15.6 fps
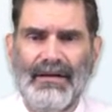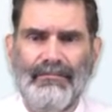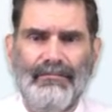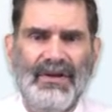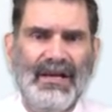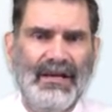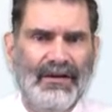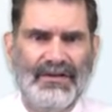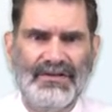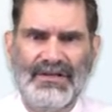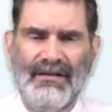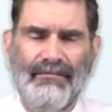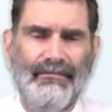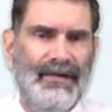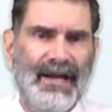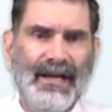because the
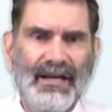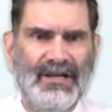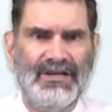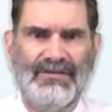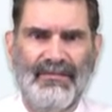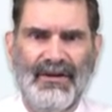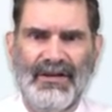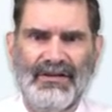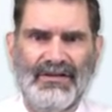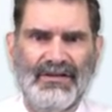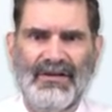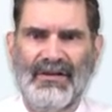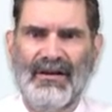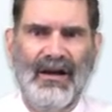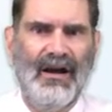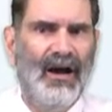management
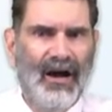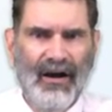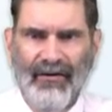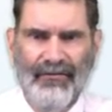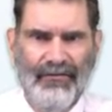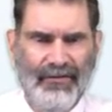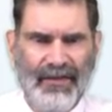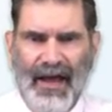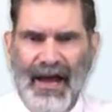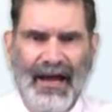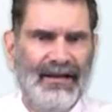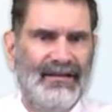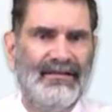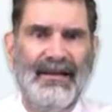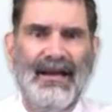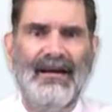of
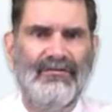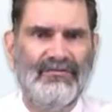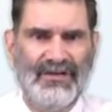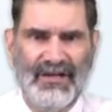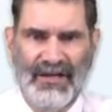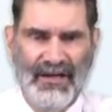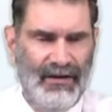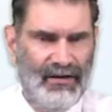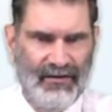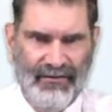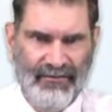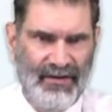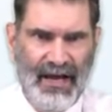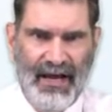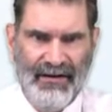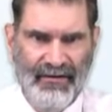that county, of
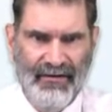that